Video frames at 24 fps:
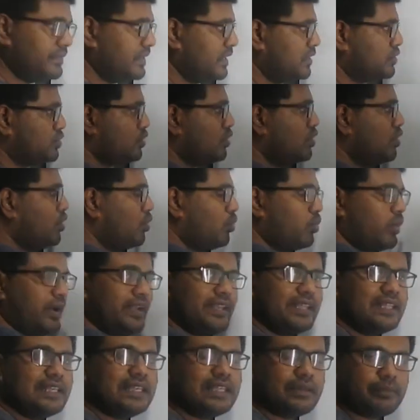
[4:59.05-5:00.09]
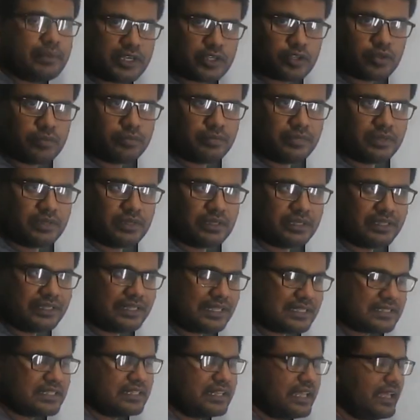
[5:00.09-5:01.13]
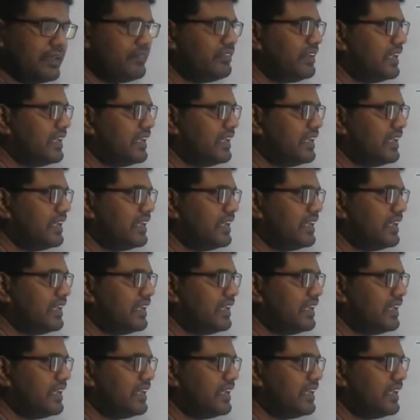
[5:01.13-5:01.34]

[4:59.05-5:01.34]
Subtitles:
So one helium atom doesn't have